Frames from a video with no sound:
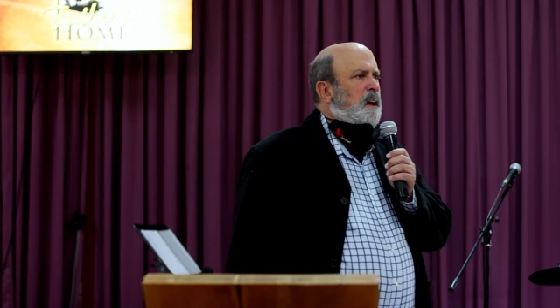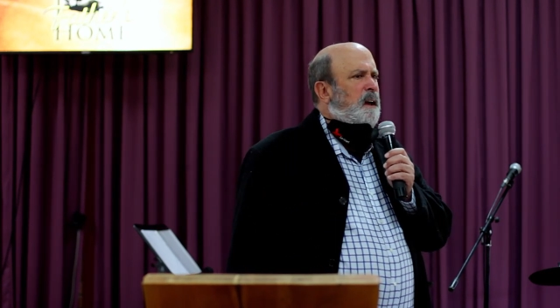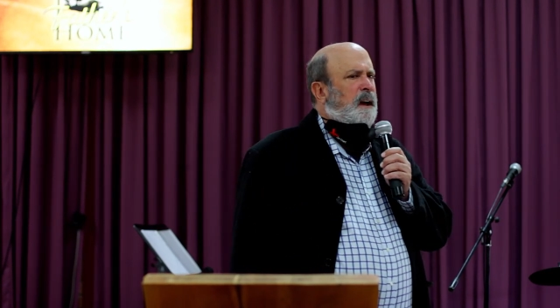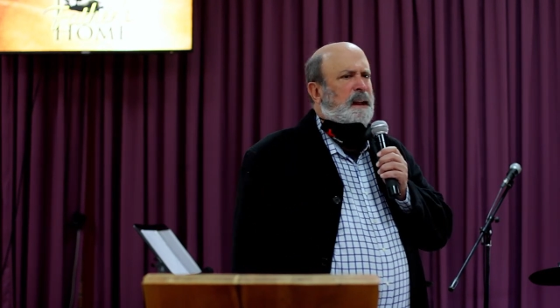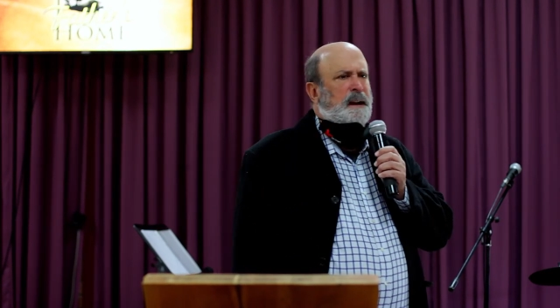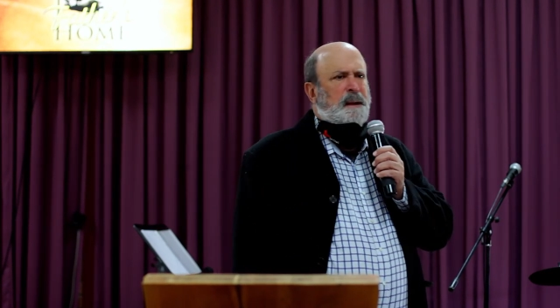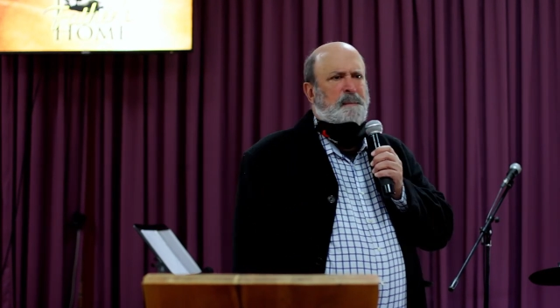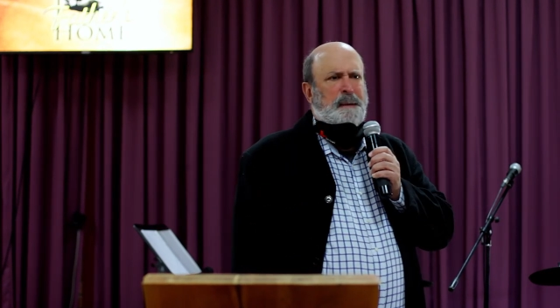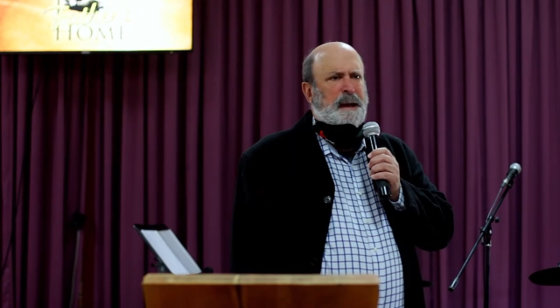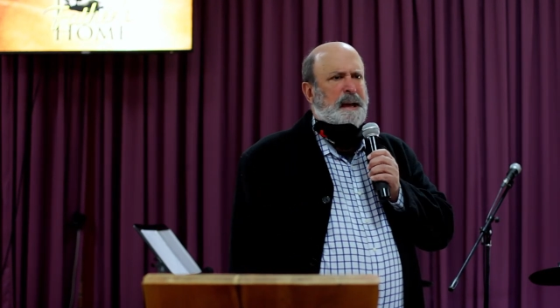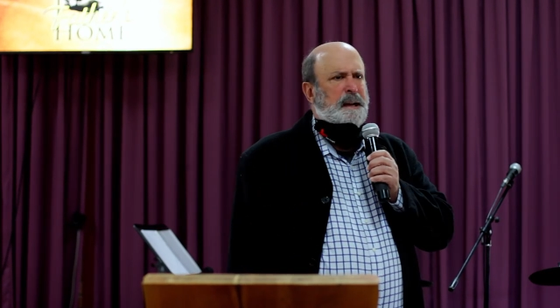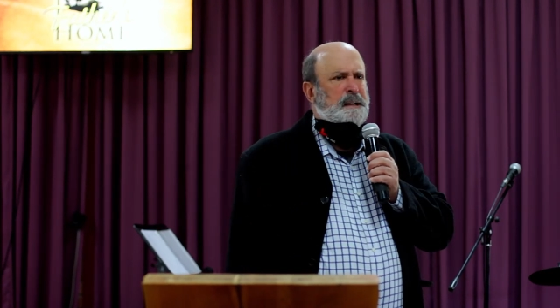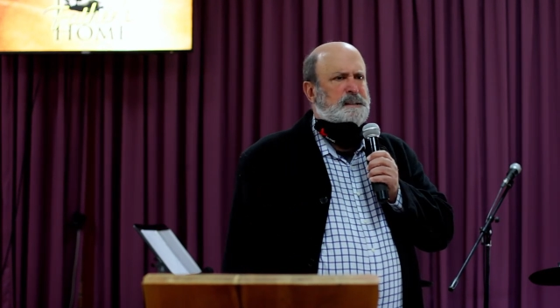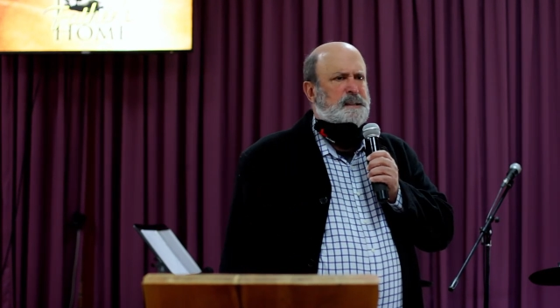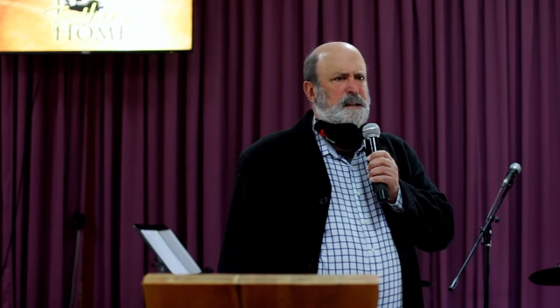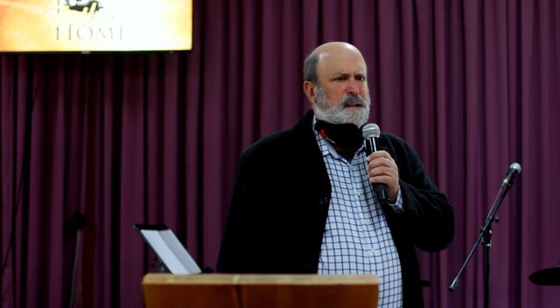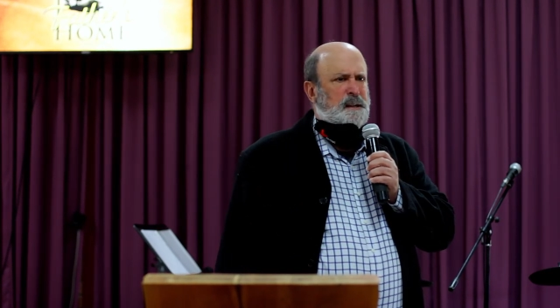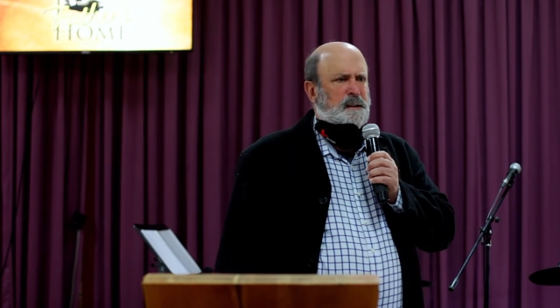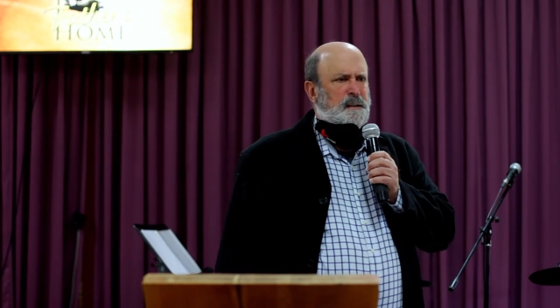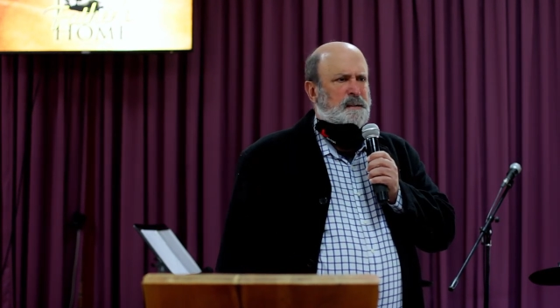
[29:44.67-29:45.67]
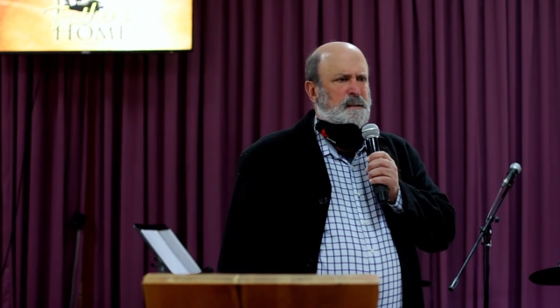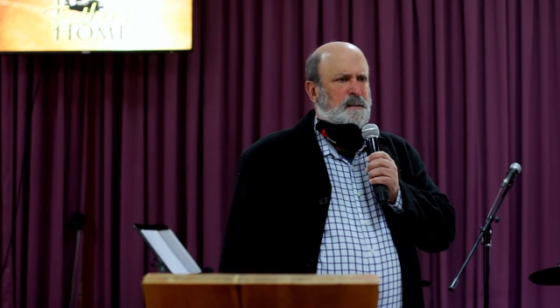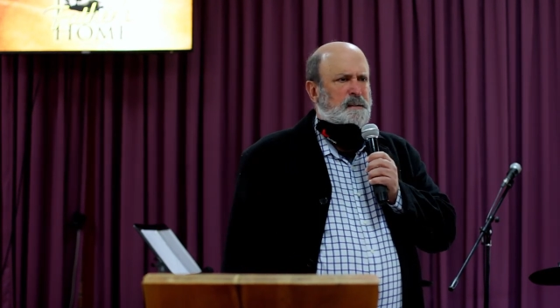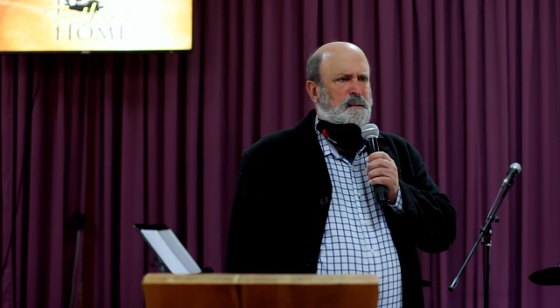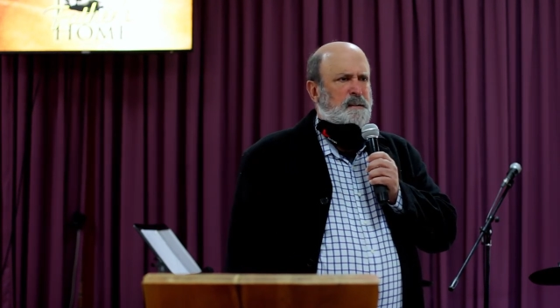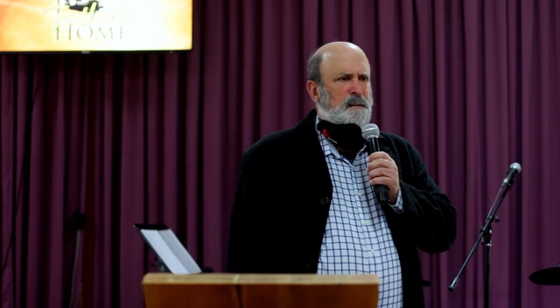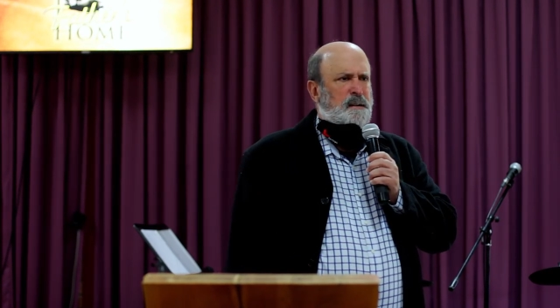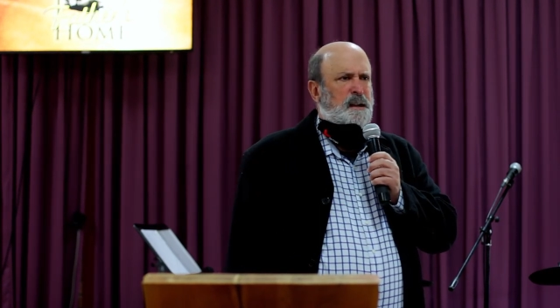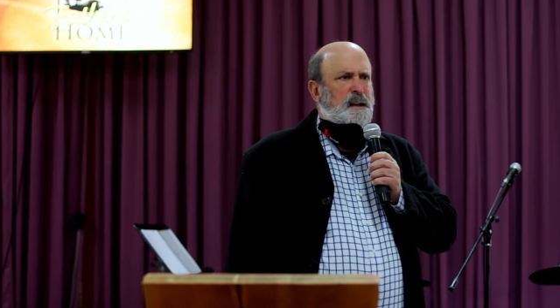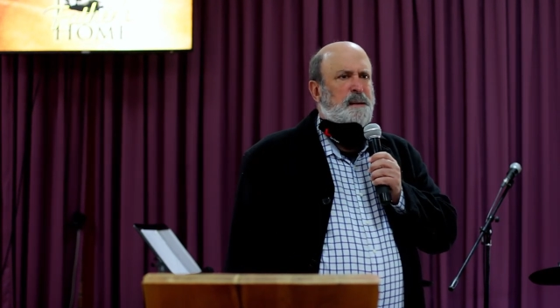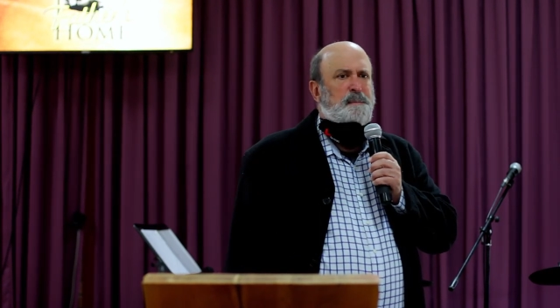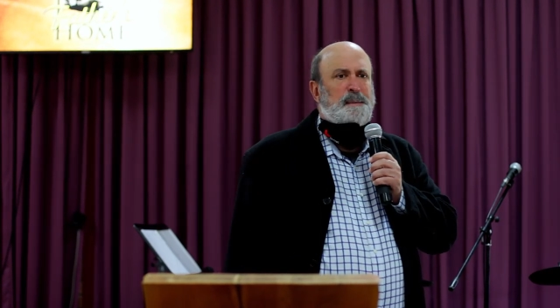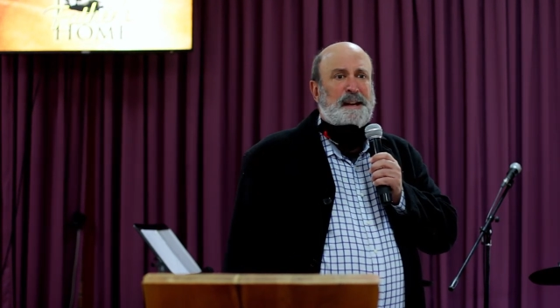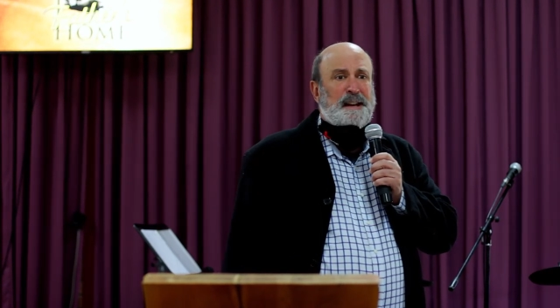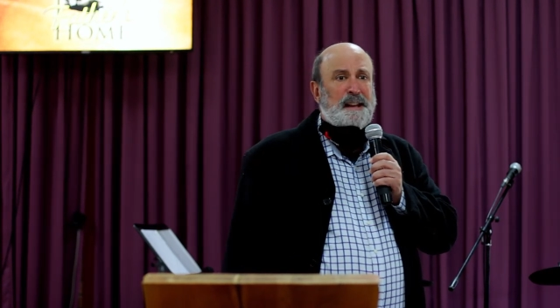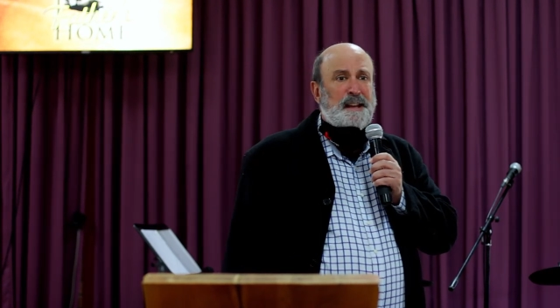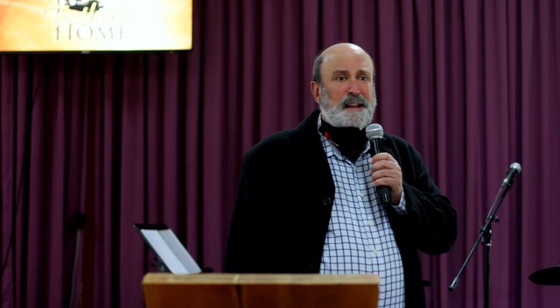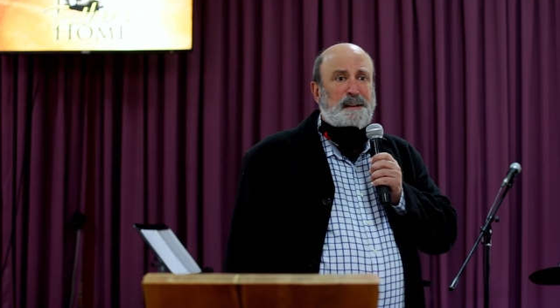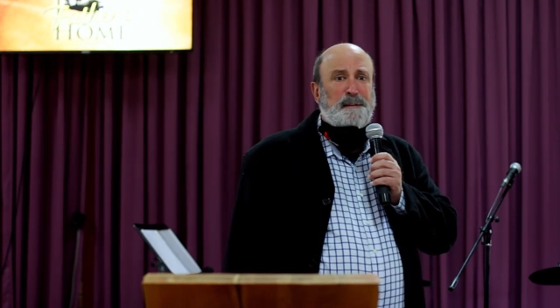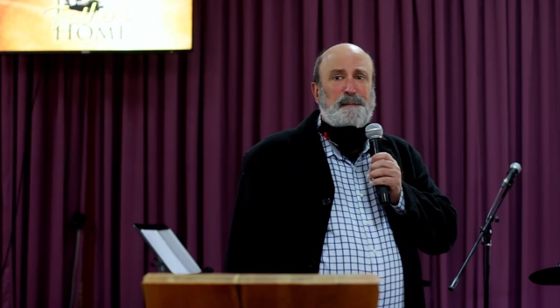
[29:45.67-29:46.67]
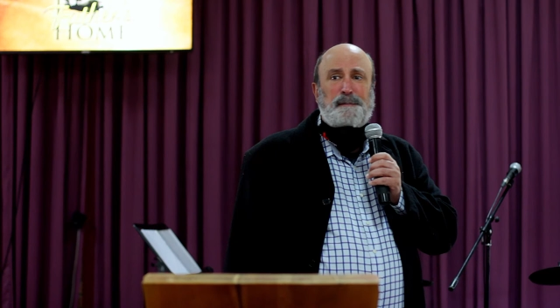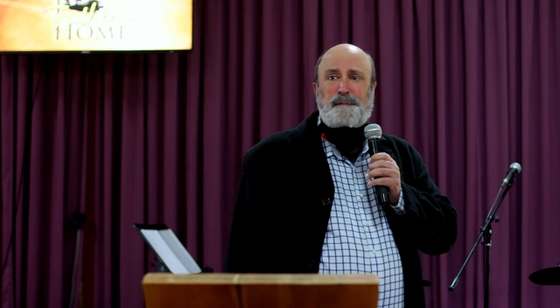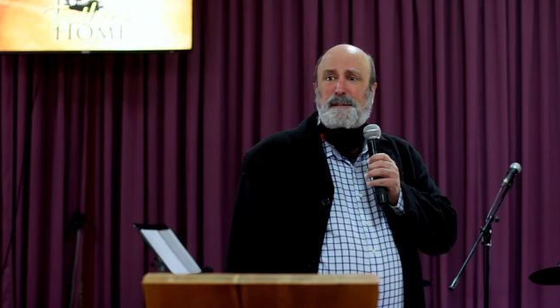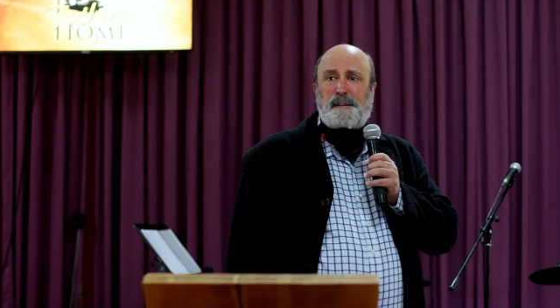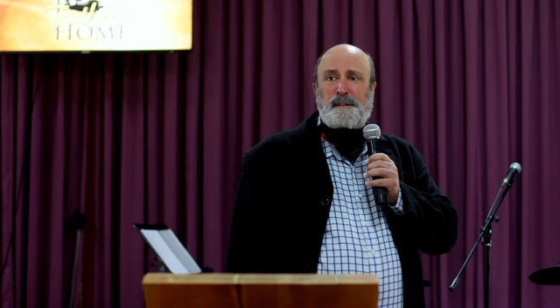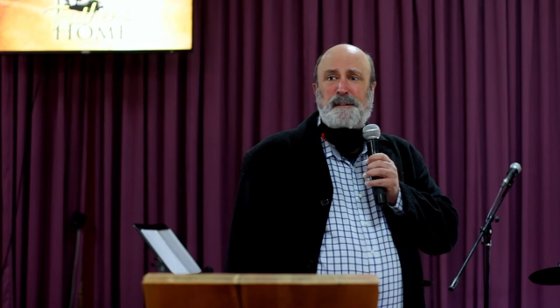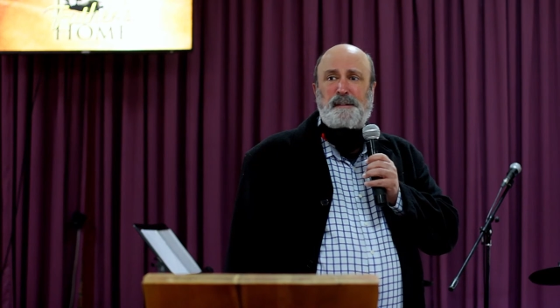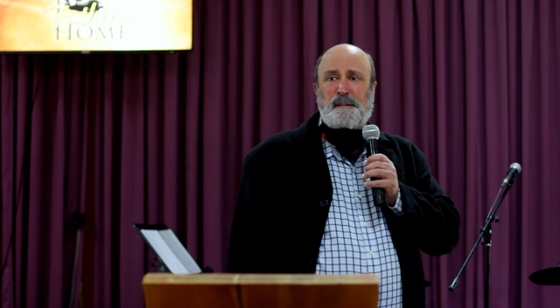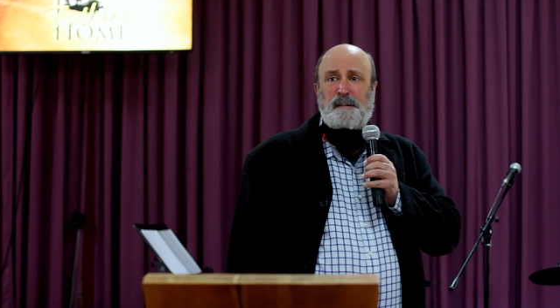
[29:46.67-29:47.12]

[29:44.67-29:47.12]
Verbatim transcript: And amazing, he believed.